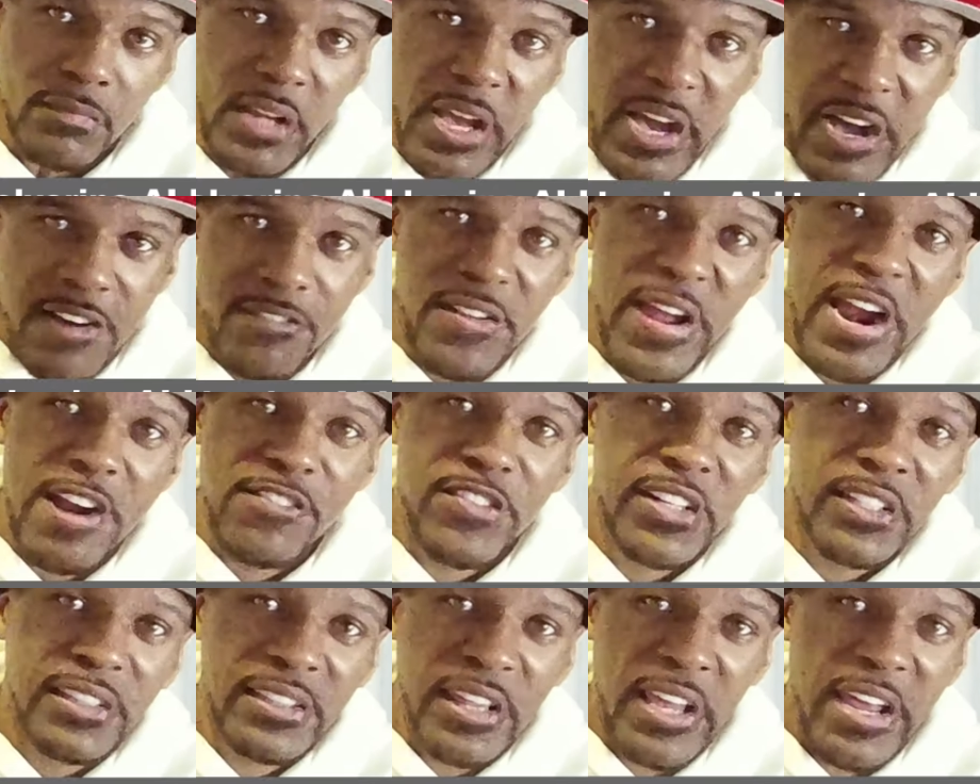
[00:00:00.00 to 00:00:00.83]
of
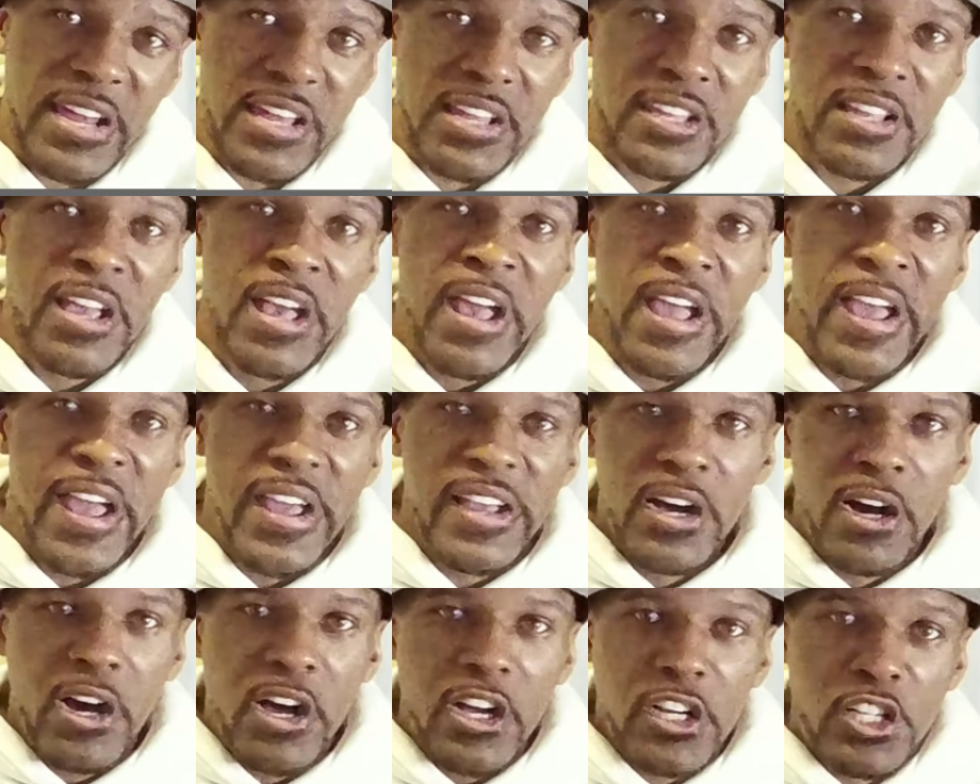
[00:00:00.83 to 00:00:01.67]
everything
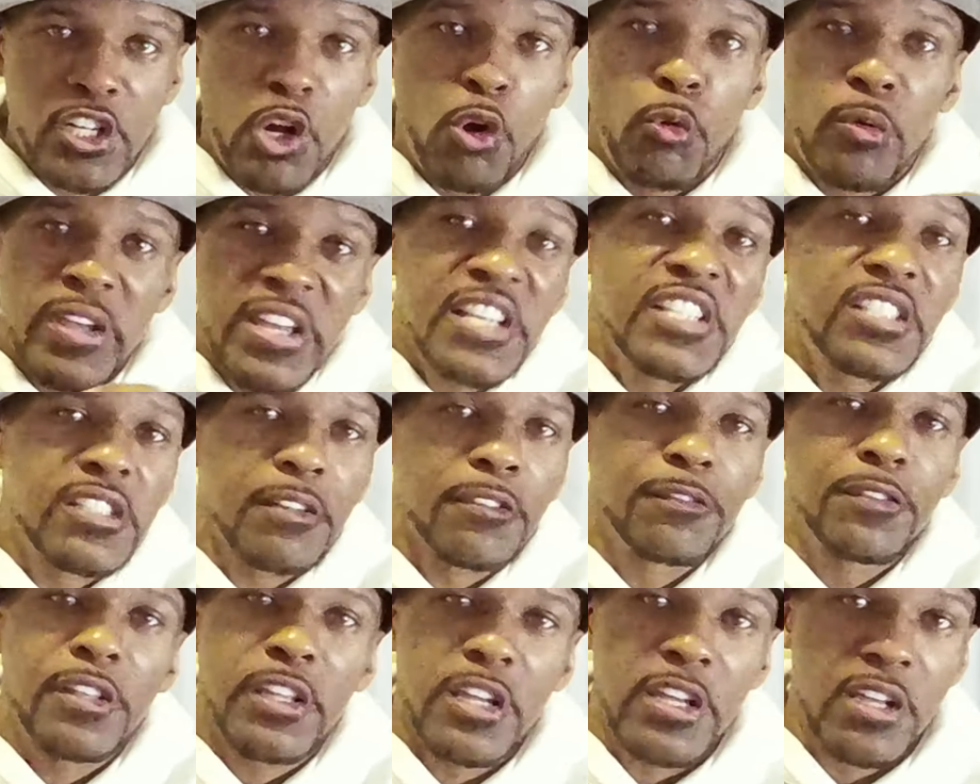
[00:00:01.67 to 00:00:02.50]
uh,
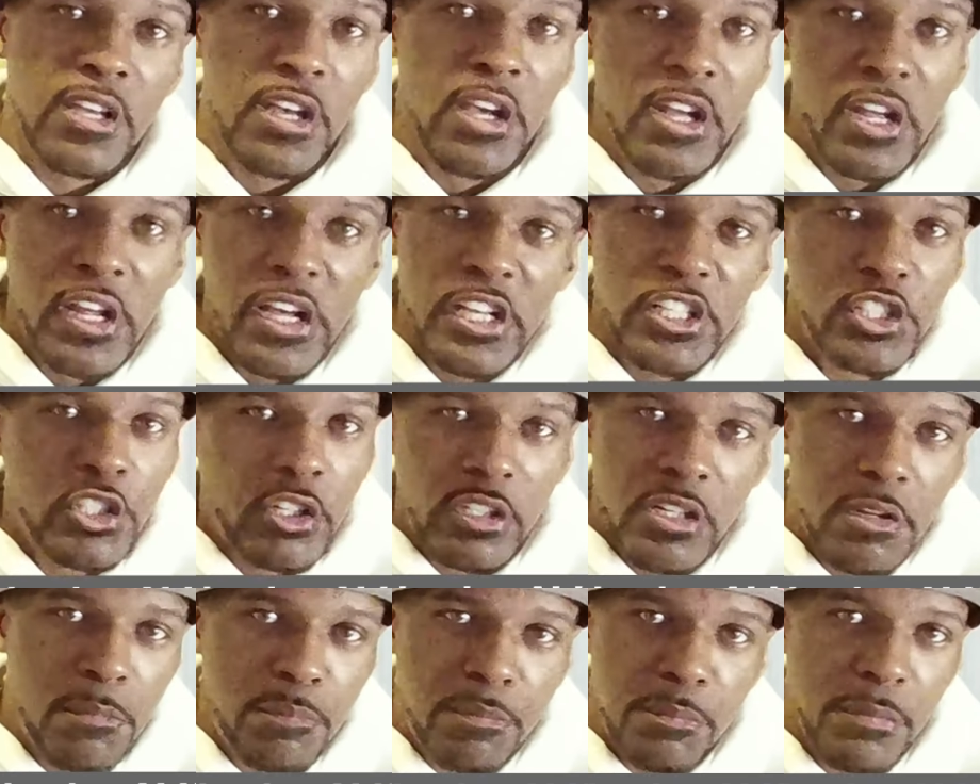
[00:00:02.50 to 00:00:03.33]
cohesively is
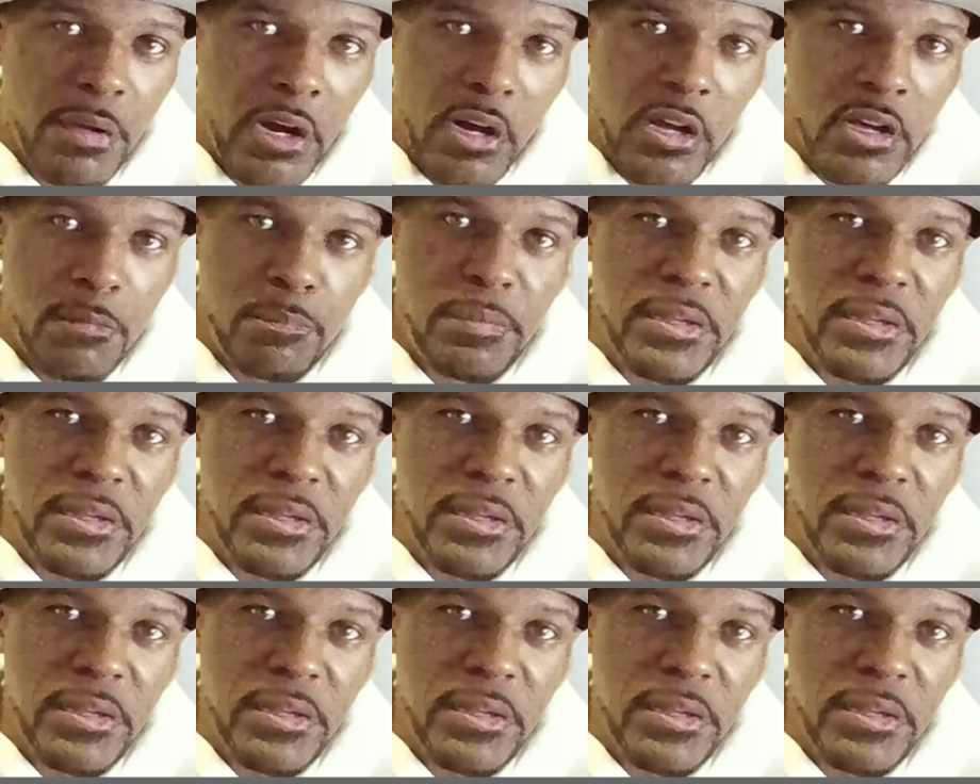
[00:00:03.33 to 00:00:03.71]
gonna uh,